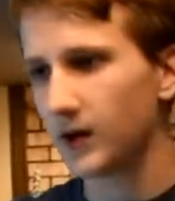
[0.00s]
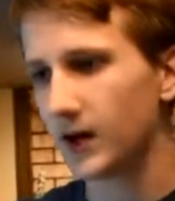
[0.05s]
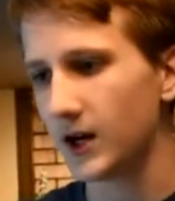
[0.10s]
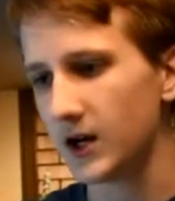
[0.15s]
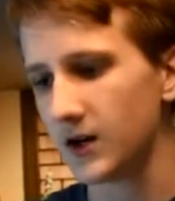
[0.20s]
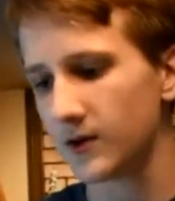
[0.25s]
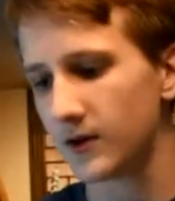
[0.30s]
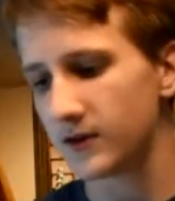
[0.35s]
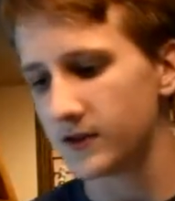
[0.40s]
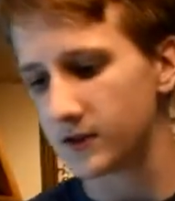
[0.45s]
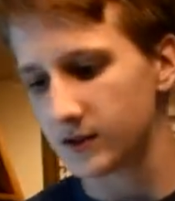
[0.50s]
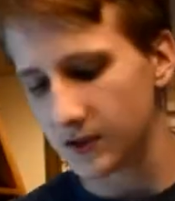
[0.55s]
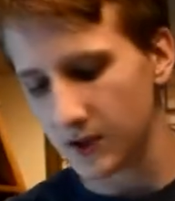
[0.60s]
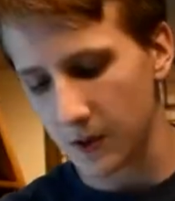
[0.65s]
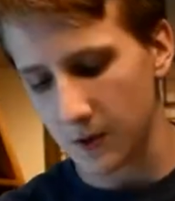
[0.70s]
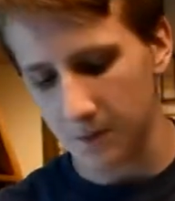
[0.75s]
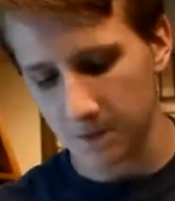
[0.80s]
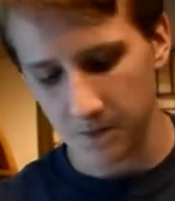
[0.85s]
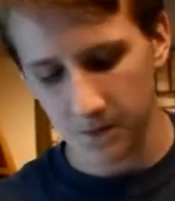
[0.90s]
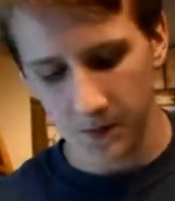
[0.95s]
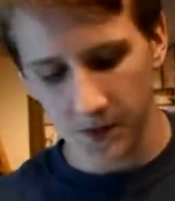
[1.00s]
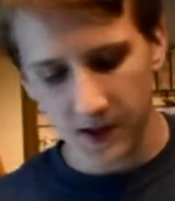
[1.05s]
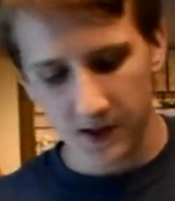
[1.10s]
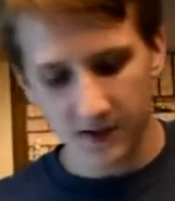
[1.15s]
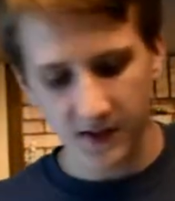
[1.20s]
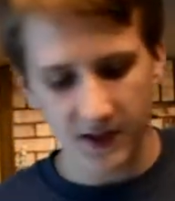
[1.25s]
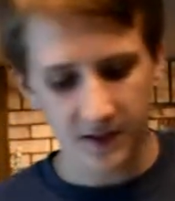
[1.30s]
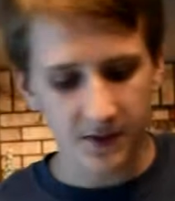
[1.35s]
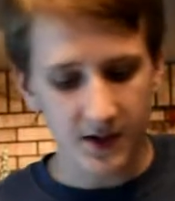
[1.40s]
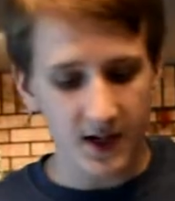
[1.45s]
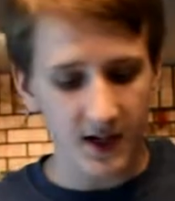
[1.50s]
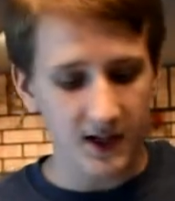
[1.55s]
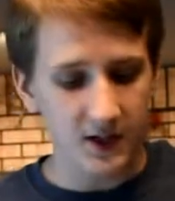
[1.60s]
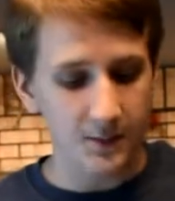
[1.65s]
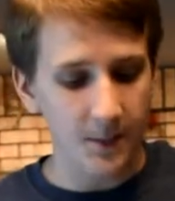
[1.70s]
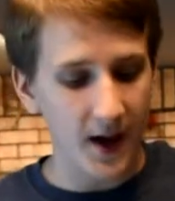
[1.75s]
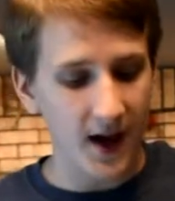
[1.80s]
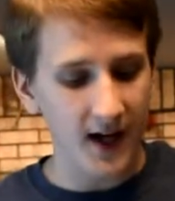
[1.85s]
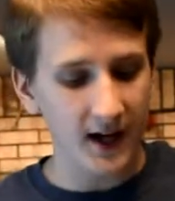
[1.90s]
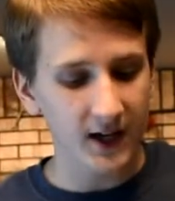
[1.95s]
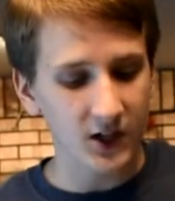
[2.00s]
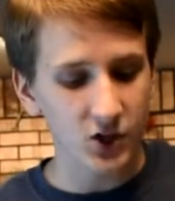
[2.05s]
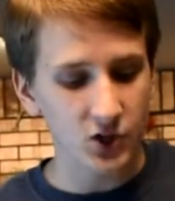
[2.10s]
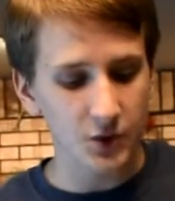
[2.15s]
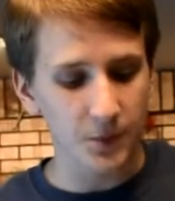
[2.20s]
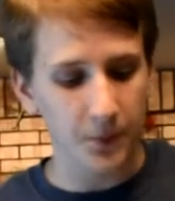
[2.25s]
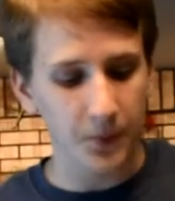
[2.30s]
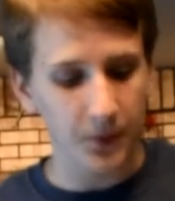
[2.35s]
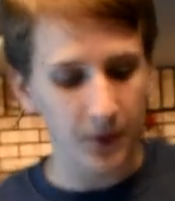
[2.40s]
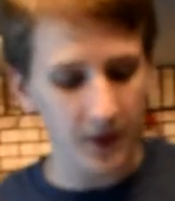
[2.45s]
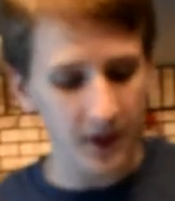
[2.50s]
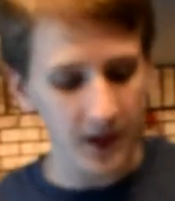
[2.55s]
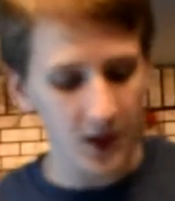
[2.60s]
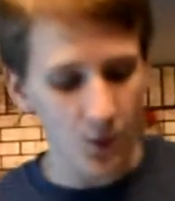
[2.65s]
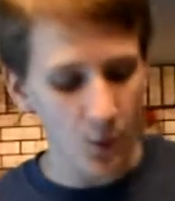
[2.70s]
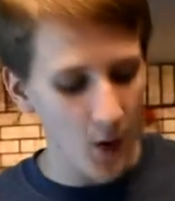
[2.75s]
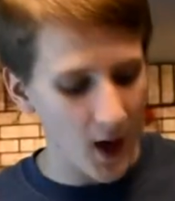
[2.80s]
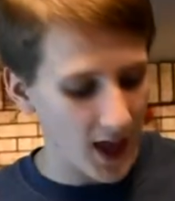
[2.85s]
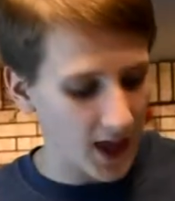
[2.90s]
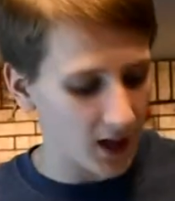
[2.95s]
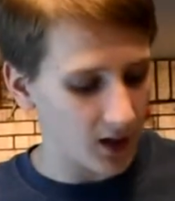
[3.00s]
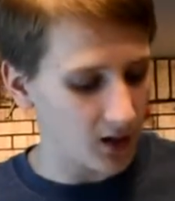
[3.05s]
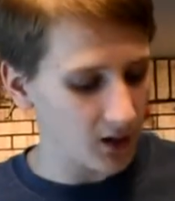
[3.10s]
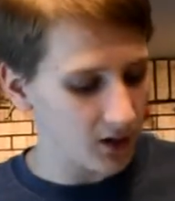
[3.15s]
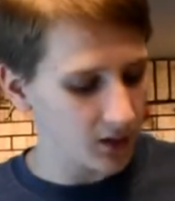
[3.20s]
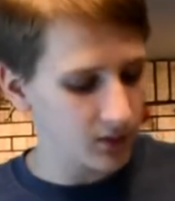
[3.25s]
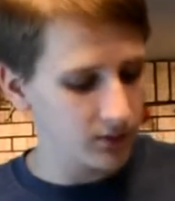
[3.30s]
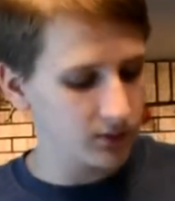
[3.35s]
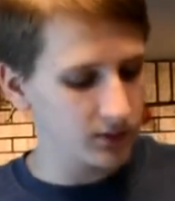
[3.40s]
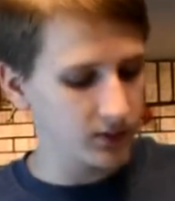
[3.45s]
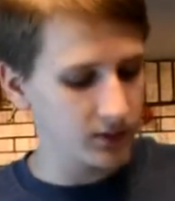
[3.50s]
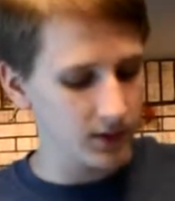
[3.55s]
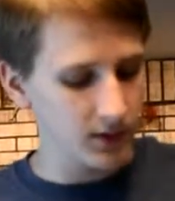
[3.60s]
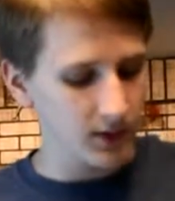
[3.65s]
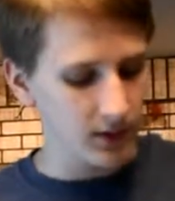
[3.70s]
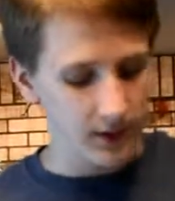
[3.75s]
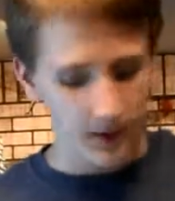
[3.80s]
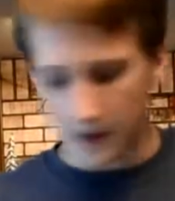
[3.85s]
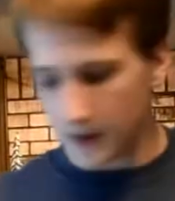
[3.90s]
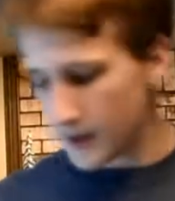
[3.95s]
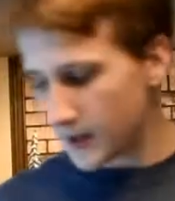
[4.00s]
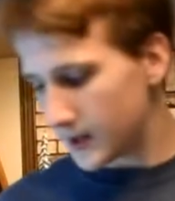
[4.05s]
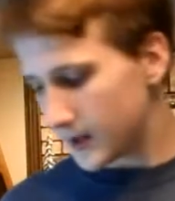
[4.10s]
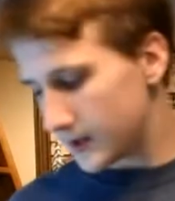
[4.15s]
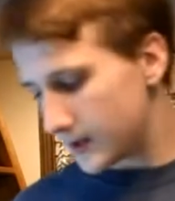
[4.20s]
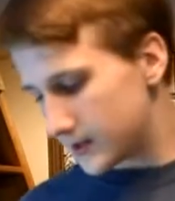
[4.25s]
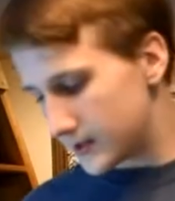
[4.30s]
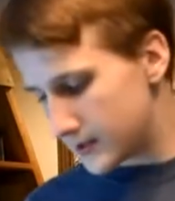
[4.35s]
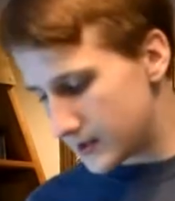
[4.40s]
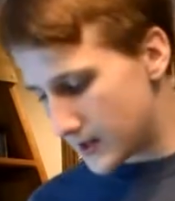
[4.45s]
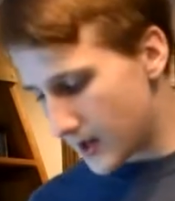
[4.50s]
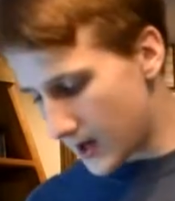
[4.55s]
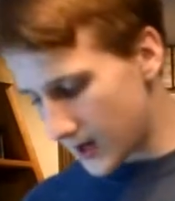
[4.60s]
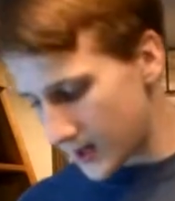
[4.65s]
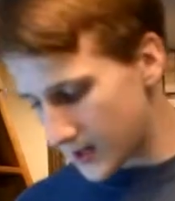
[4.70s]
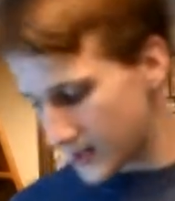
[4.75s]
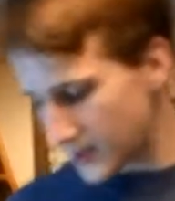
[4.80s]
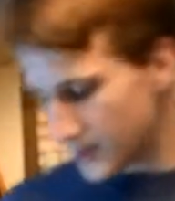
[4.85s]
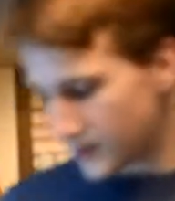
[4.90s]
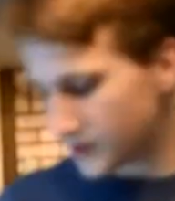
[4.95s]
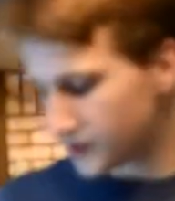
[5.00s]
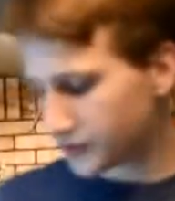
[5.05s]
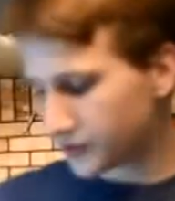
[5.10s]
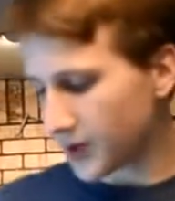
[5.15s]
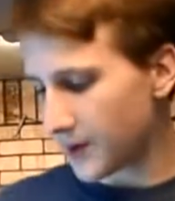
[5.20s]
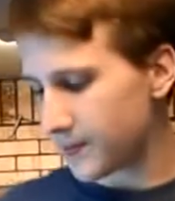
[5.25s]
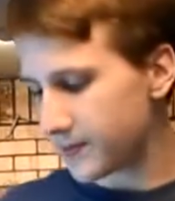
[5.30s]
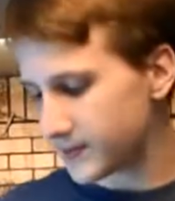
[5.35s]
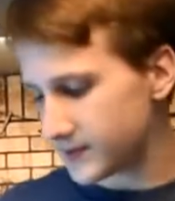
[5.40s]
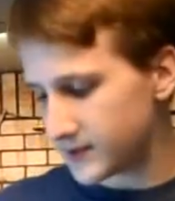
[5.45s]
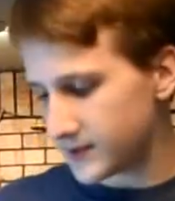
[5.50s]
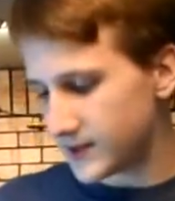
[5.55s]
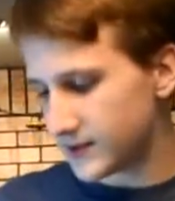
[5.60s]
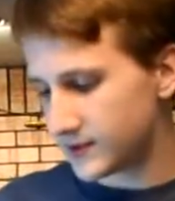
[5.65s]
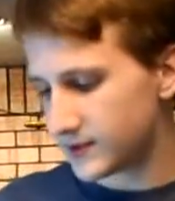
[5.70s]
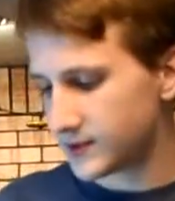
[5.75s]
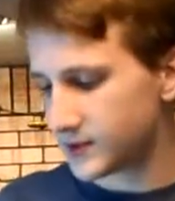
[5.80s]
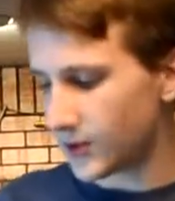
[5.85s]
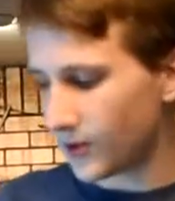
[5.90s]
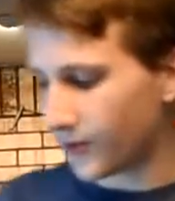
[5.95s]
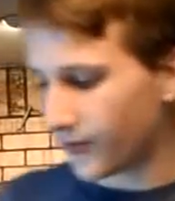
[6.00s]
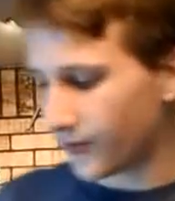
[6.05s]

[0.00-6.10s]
Anyways, so seems like it's packaged pretty well. Not any discrepancies so